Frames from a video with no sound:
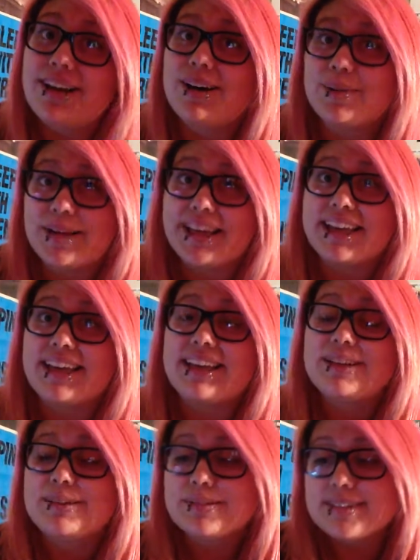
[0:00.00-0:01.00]
Okay.
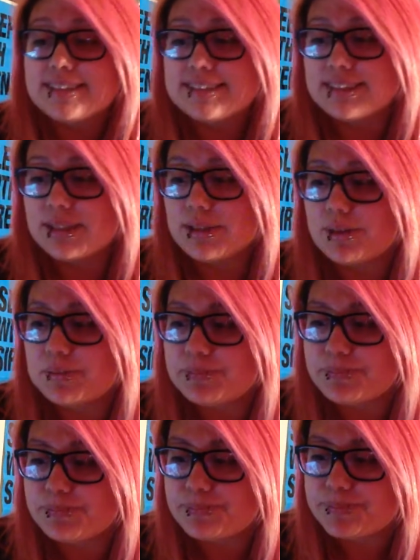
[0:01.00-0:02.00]
So
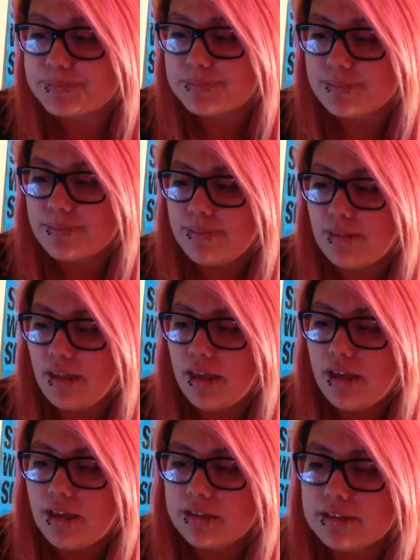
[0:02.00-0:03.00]

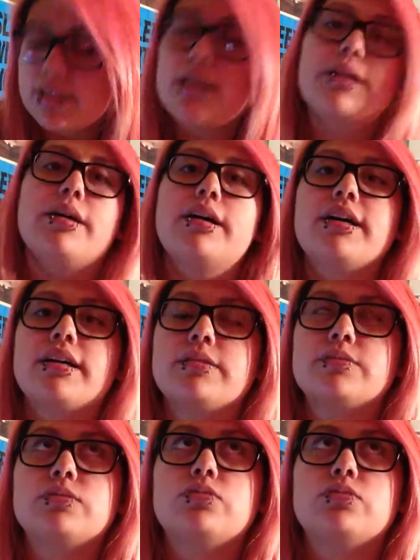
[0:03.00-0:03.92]
the